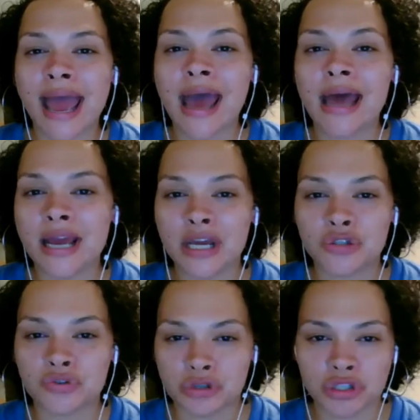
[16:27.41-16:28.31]
add
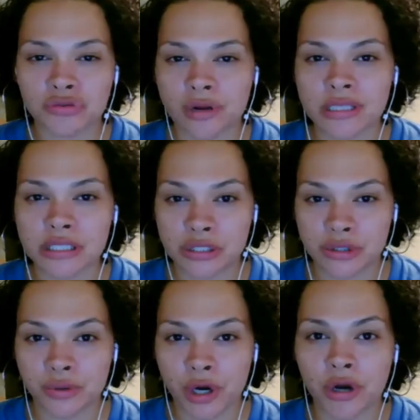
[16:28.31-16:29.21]
extra stress
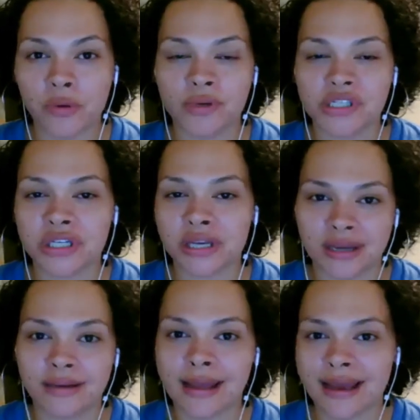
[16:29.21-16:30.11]
to her which
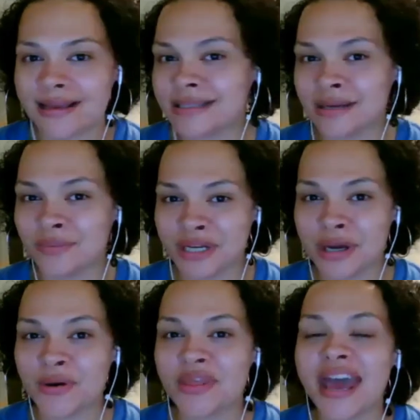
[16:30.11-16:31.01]
again like i said we
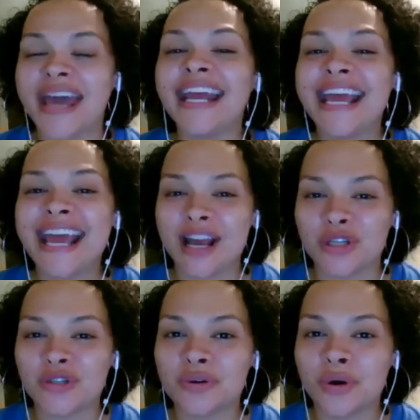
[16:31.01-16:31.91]
know that
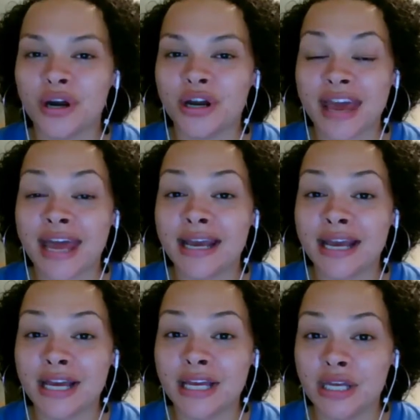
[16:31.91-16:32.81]
ex- or that
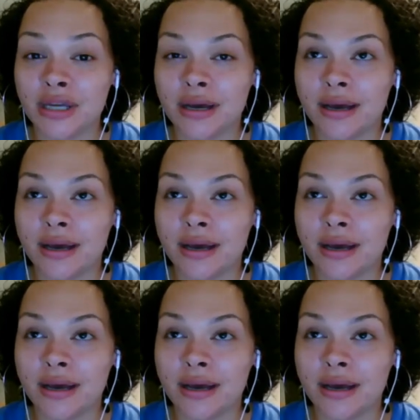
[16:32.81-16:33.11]
it,